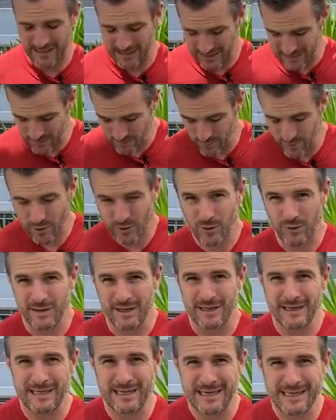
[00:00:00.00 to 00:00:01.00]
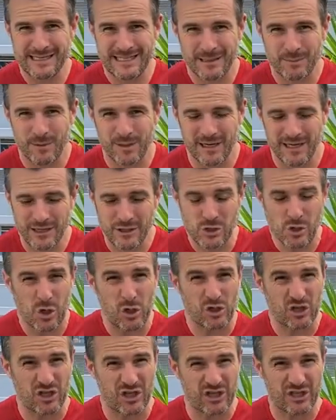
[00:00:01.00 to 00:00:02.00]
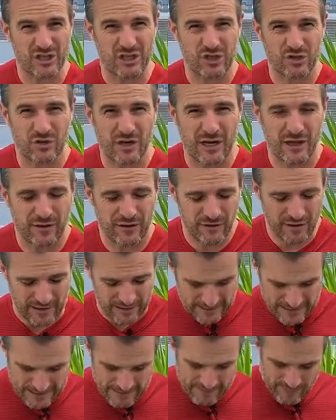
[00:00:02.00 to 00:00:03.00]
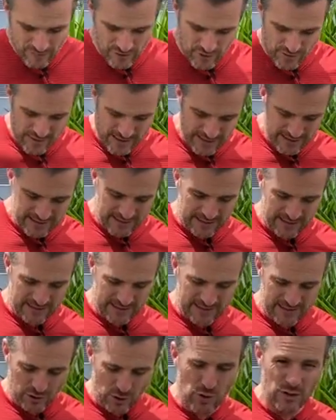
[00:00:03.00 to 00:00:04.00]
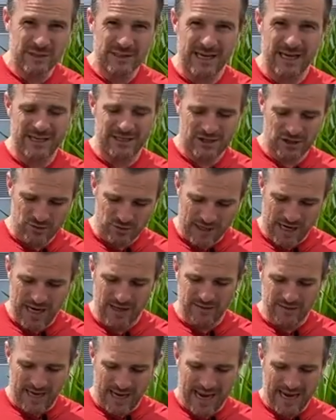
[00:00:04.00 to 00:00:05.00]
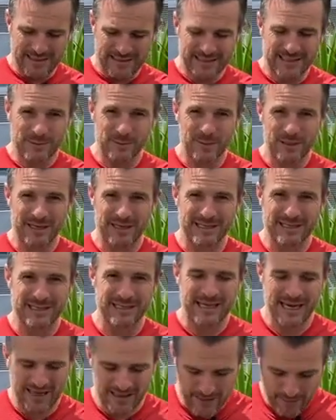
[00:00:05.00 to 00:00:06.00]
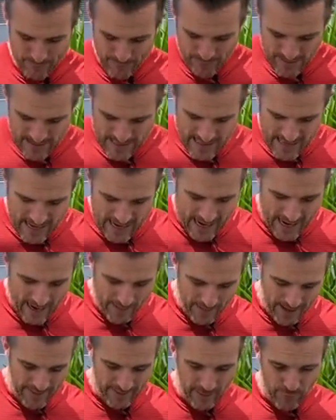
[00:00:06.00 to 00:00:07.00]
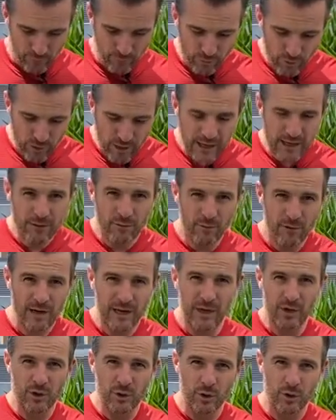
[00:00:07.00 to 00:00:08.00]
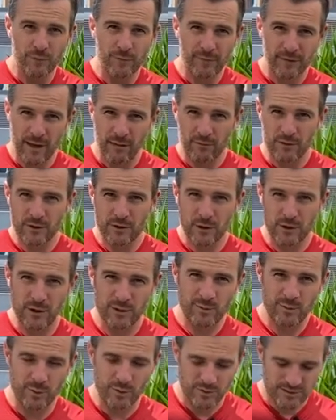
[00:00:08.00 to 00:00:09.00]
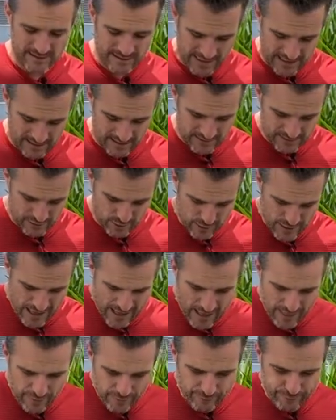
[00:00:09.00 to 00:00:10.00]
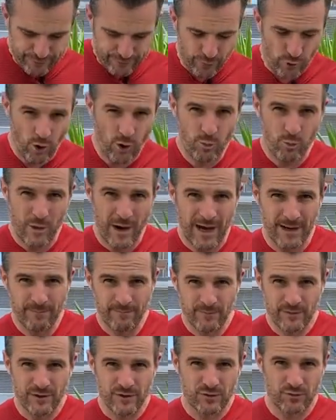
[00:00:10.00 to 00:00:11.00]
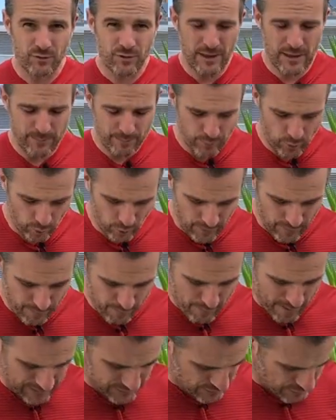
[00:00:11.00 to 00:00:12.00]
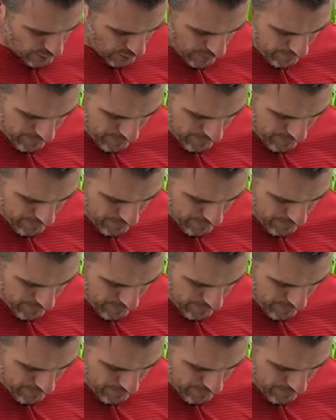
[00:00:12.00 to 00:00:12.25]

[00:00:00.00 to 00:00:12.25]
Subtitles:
need to work on their knee stability, not just the strength thing. So these things do test strength and stability together, and they're really, really good for that return to sport status. So the forward one is really important, but to go